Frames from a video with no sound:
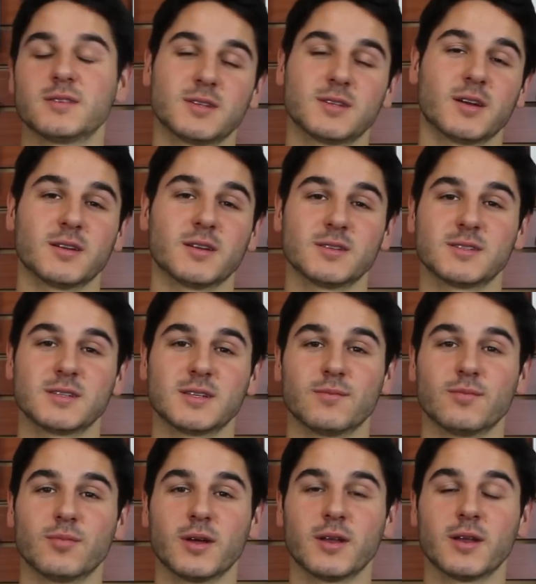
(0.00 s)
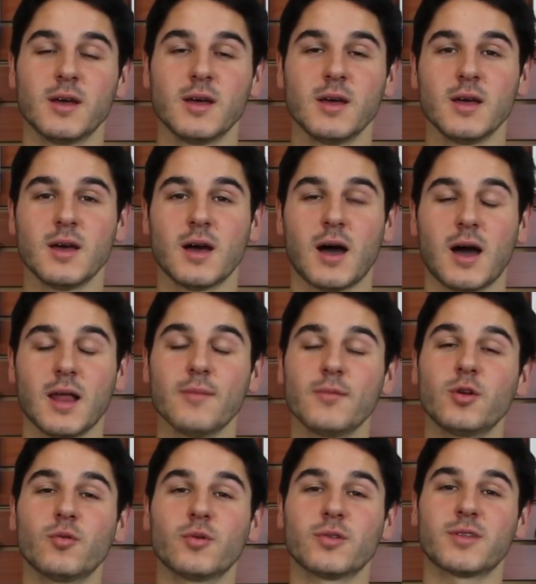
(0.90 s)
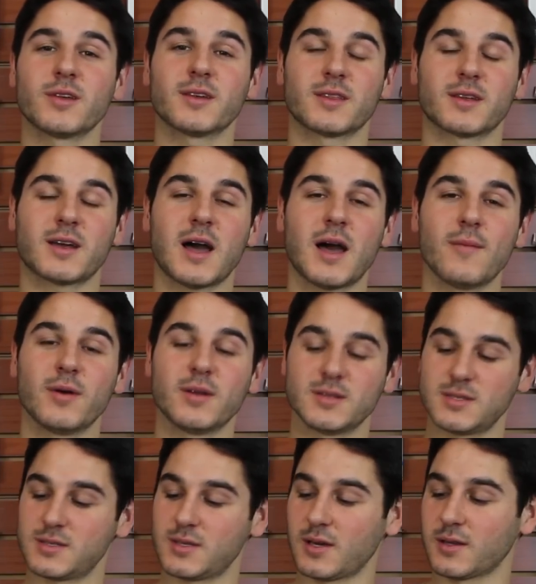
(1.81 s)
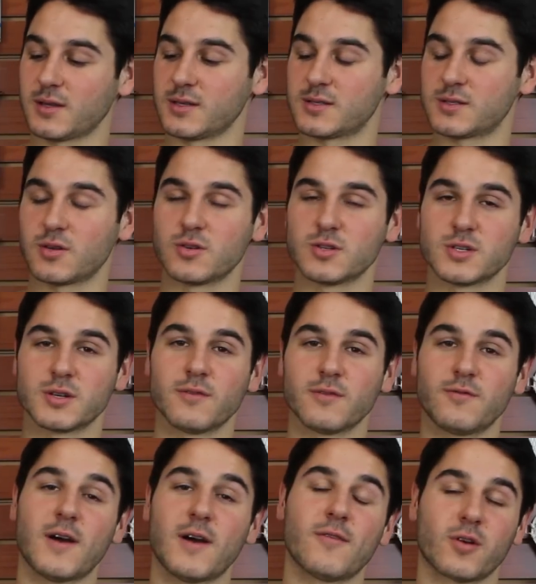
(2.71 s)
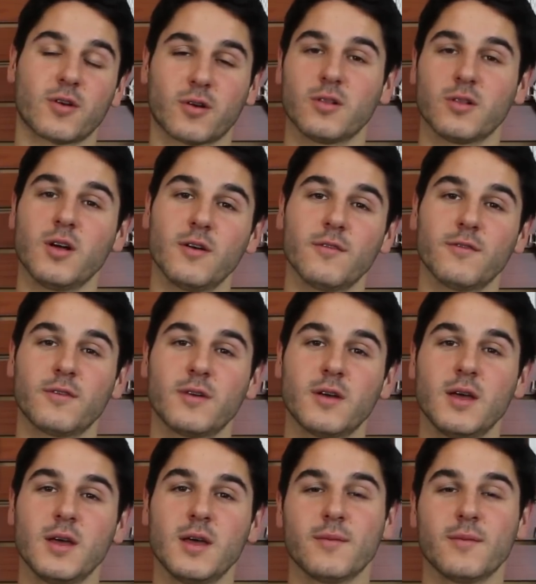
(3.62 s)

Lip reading: sight unseen. But let me know what you think in the comments of the Surgeon 500 glove.